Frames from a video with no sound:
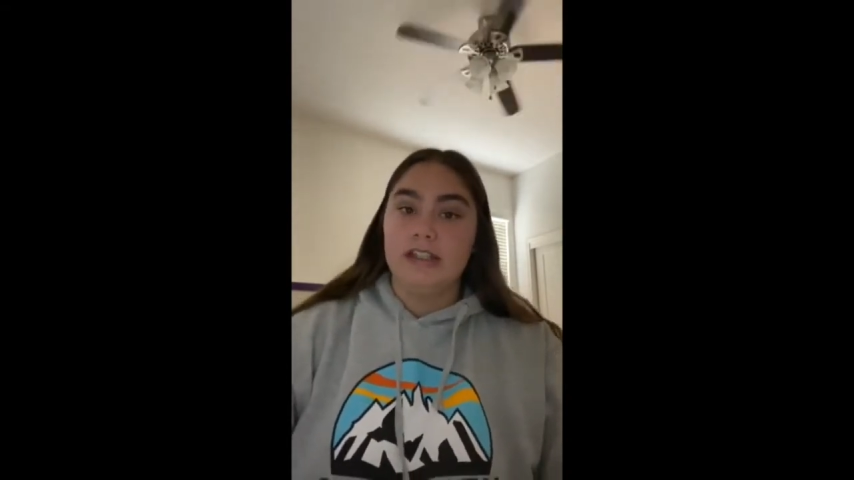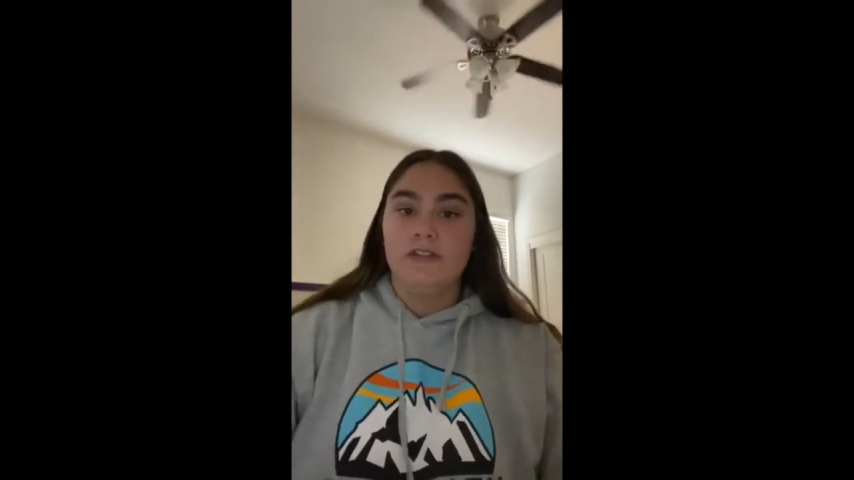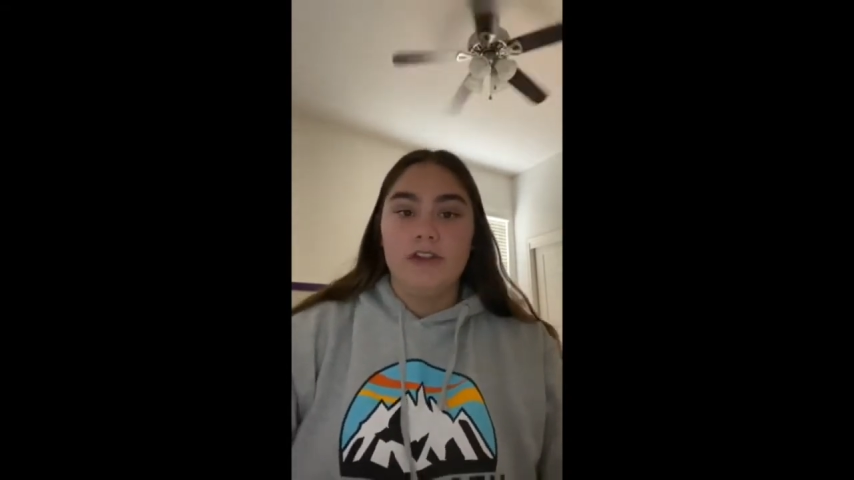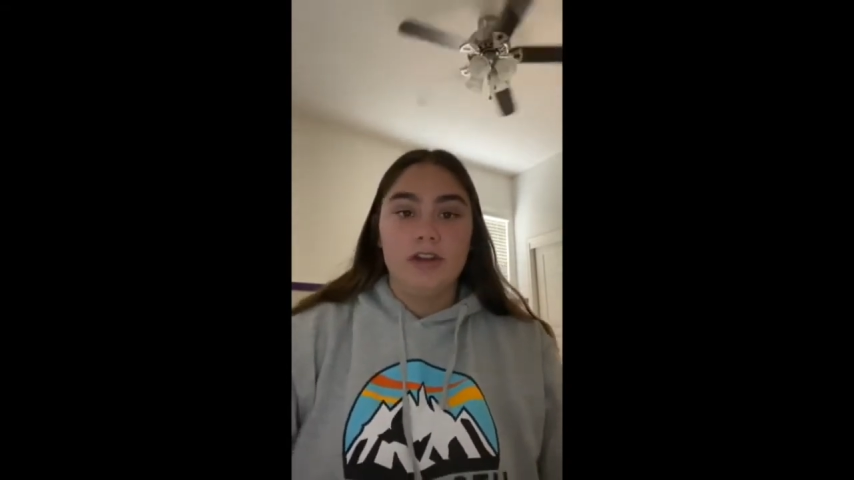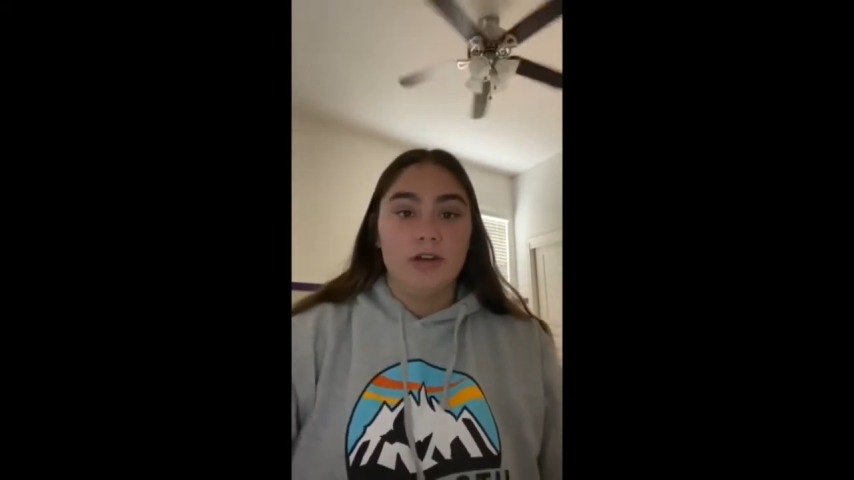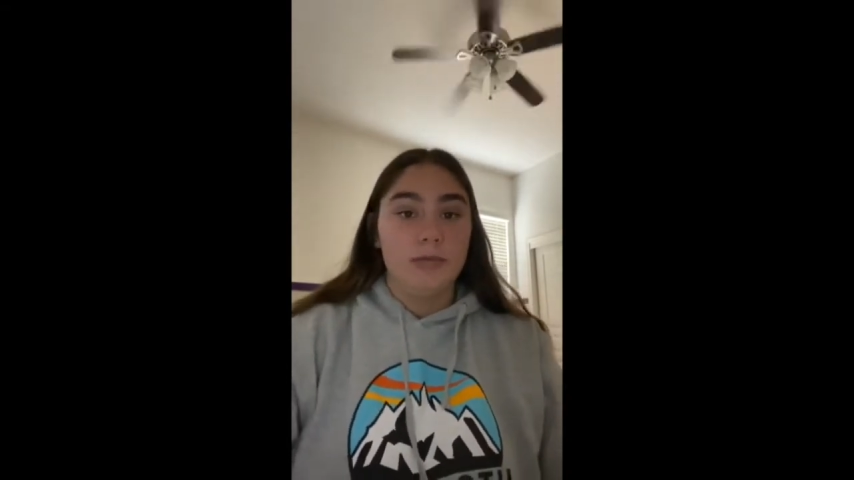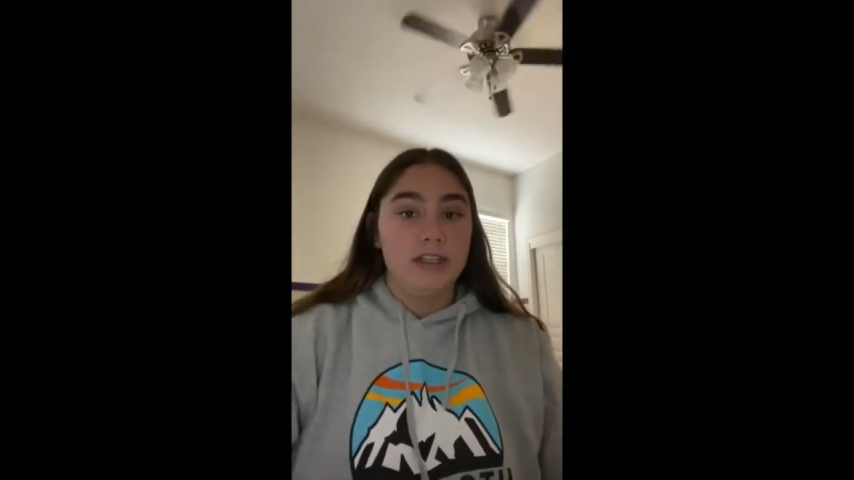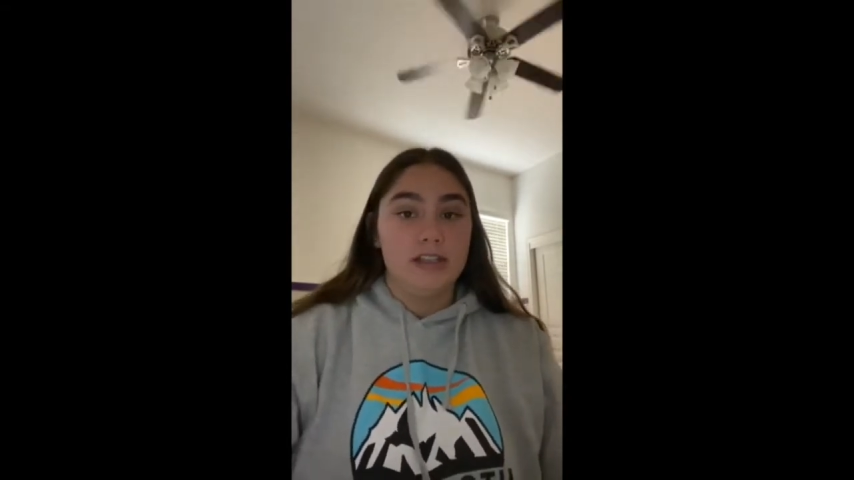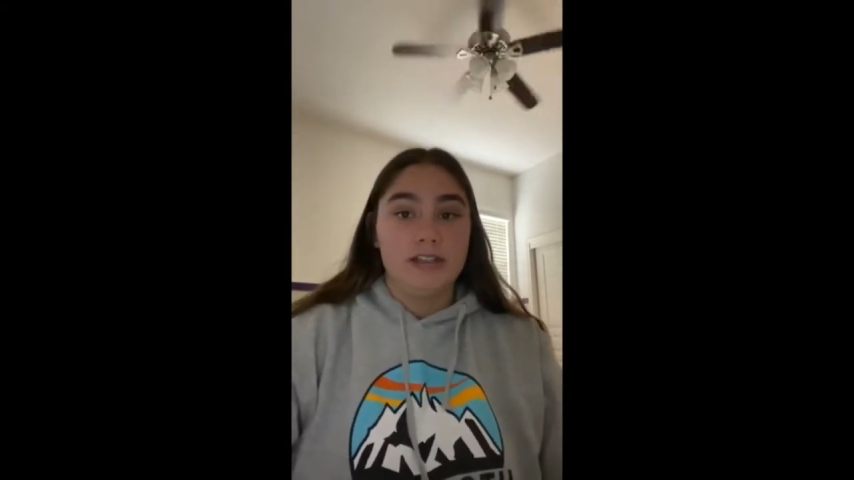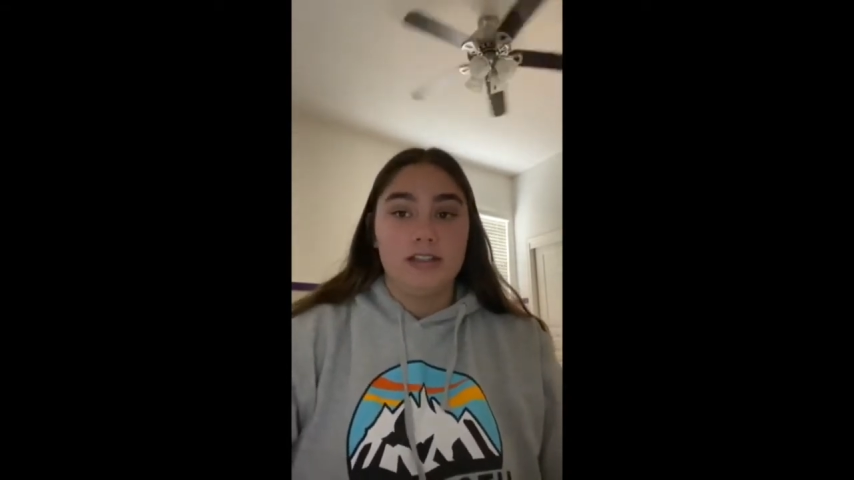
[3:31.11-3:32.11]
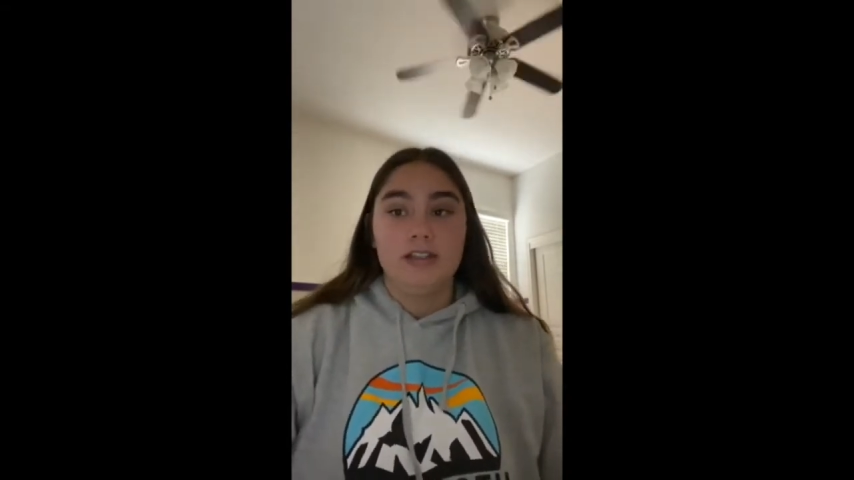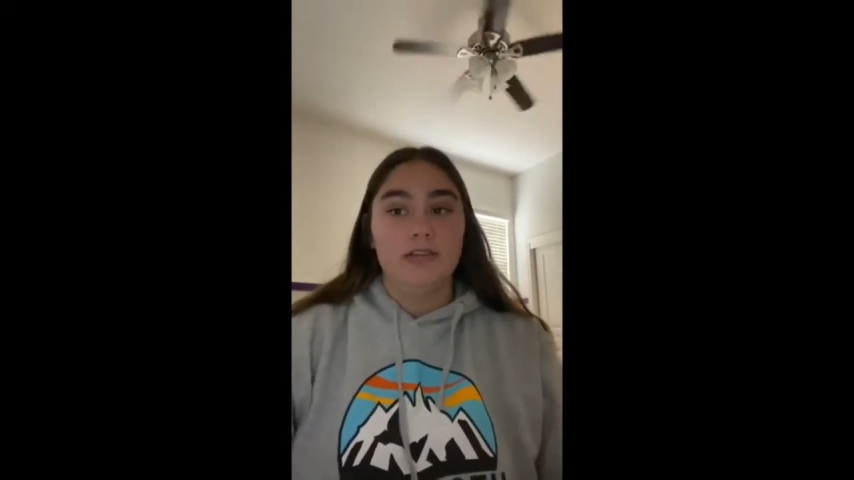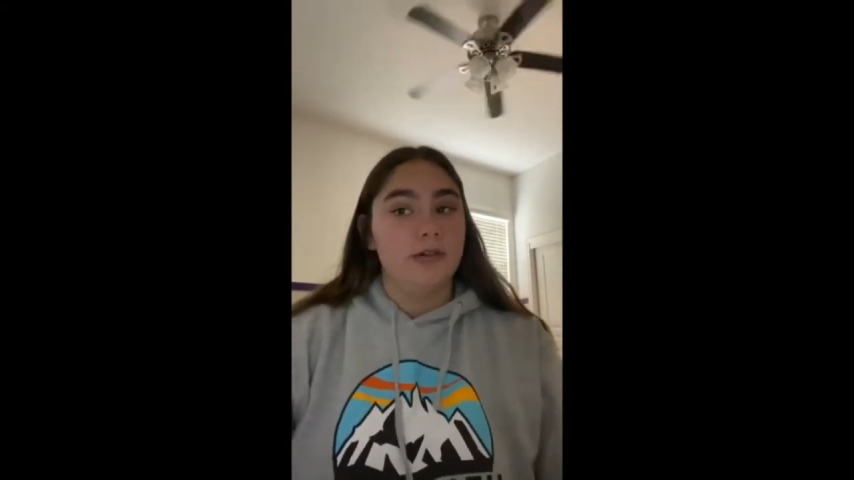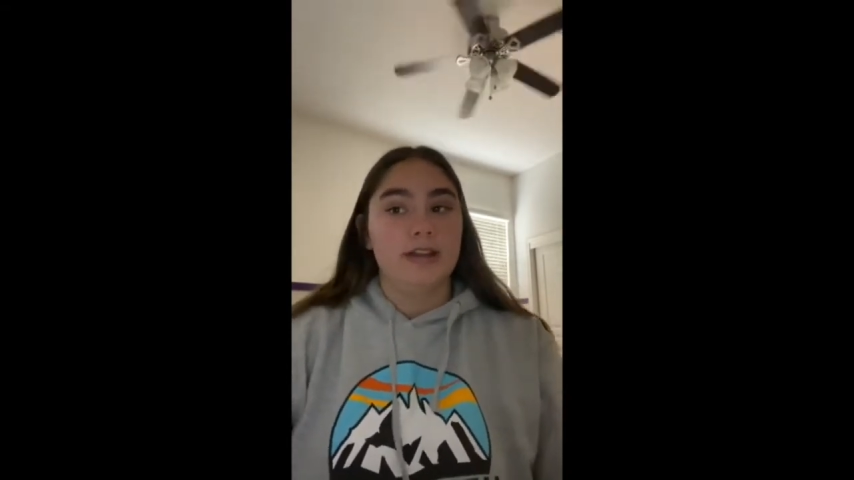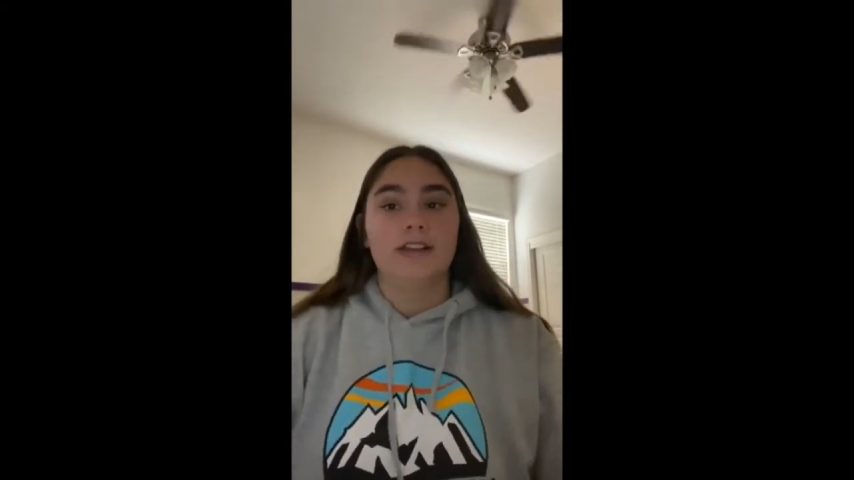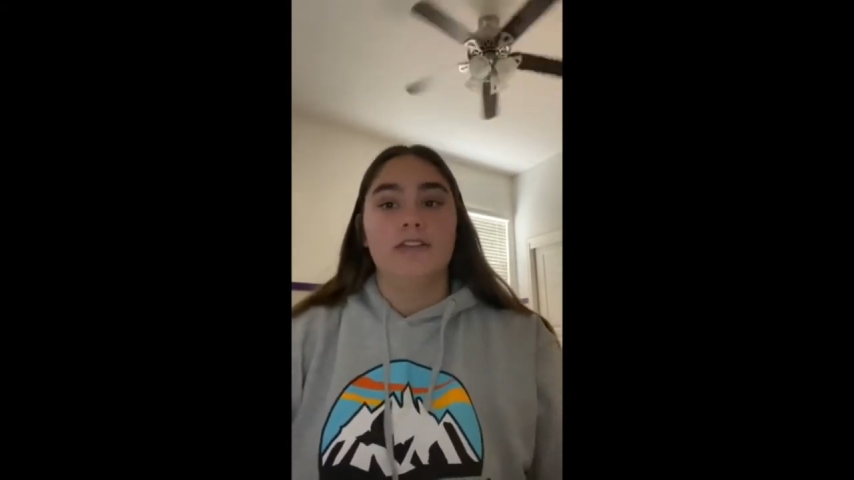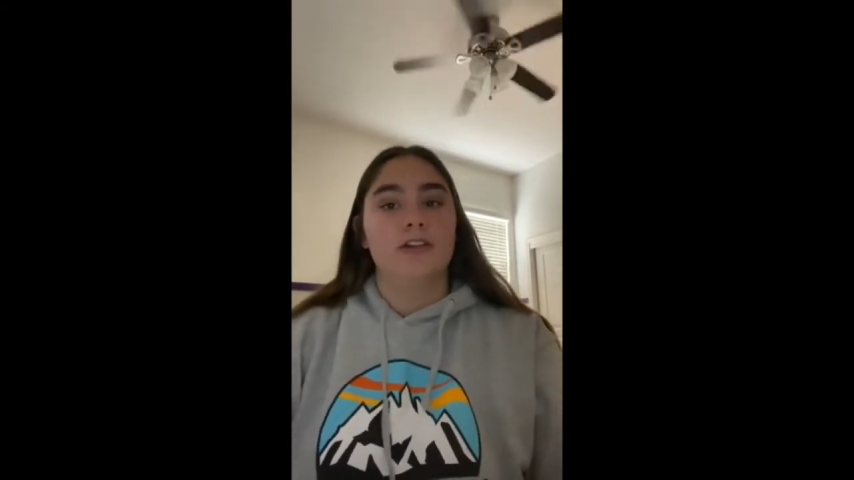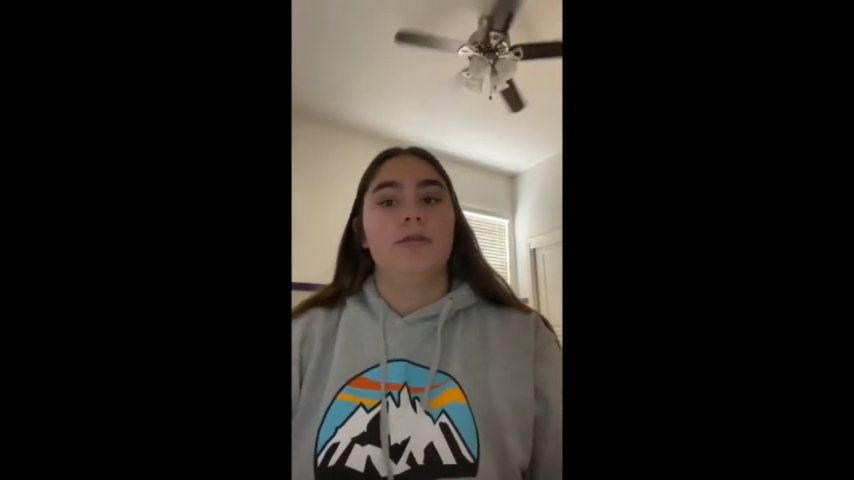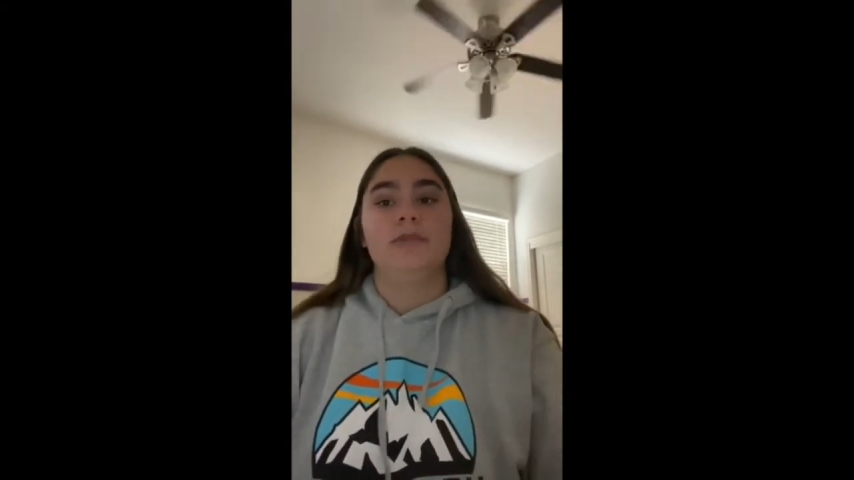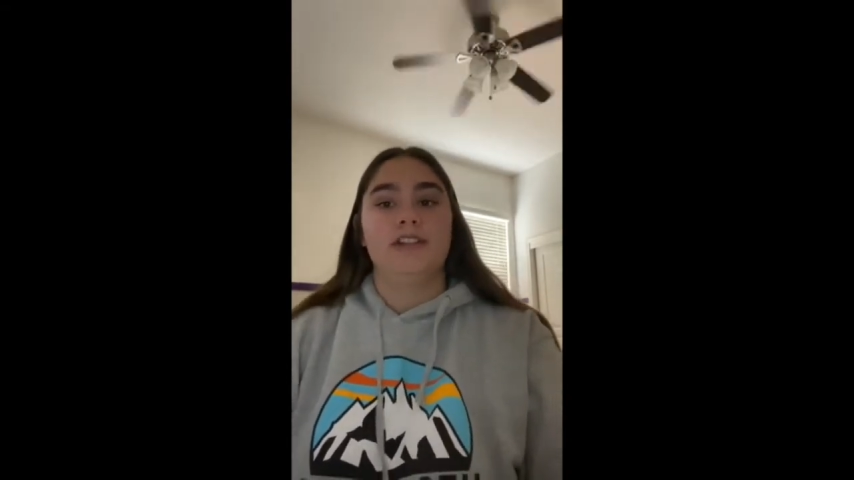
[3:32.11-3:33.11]
If you know me, you know I love
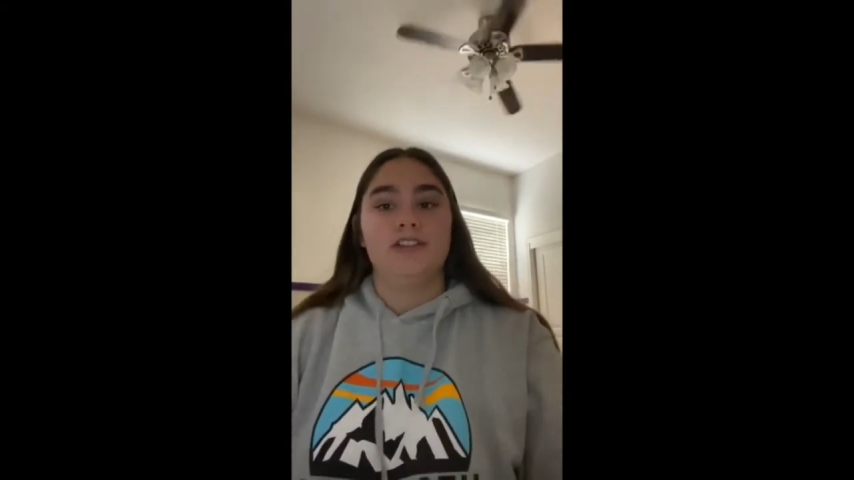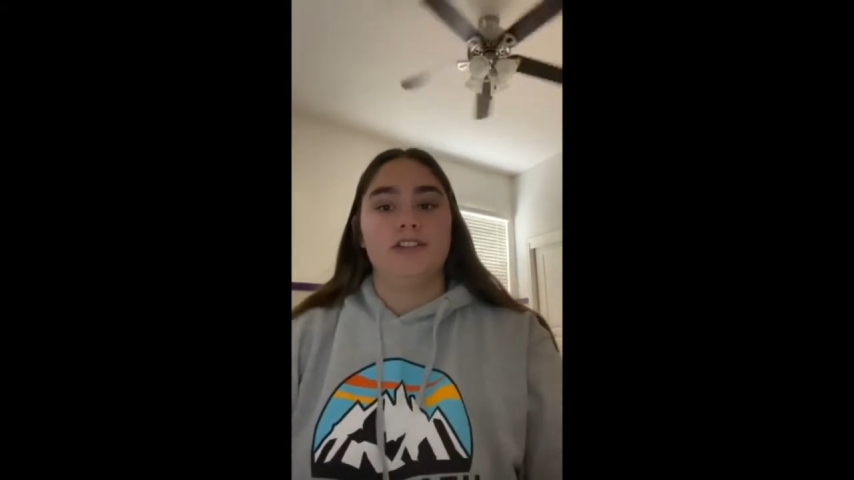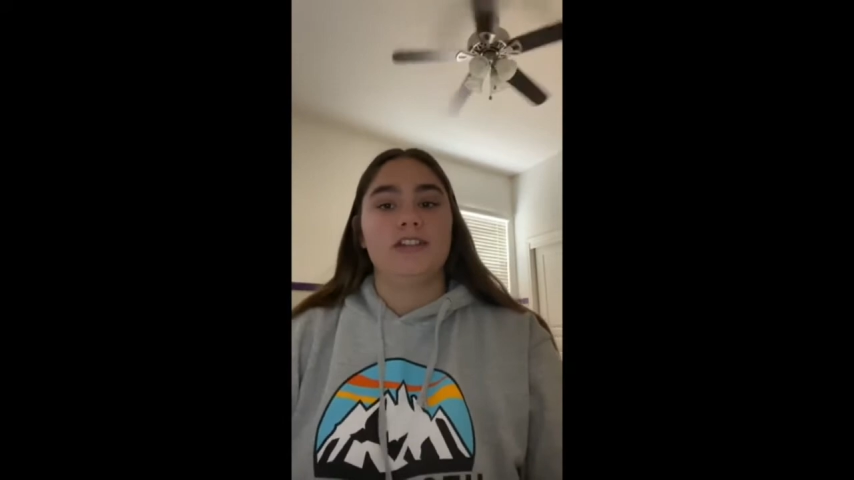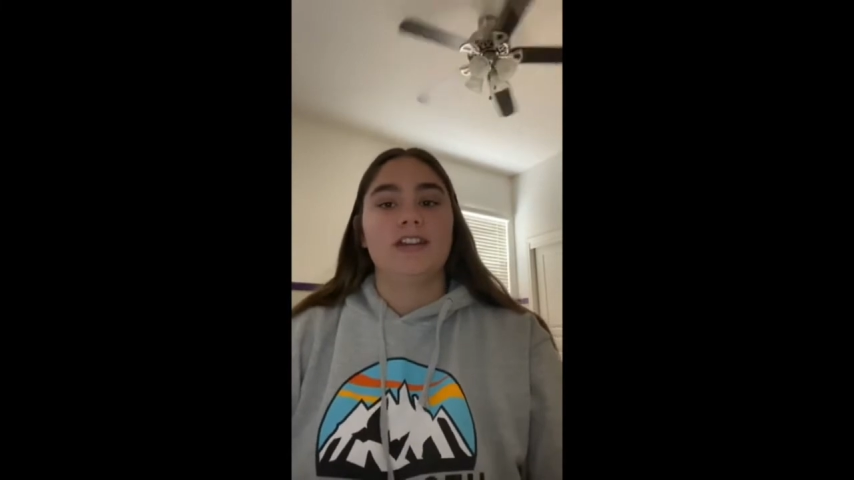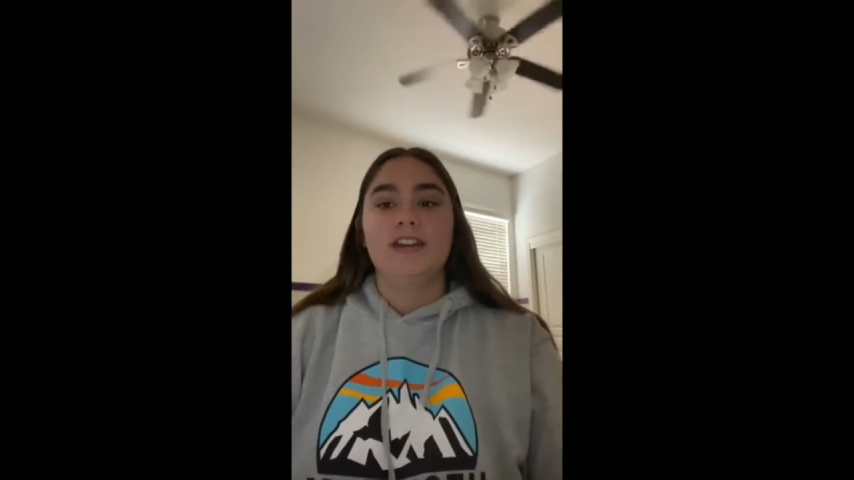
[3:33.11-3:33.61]
competition.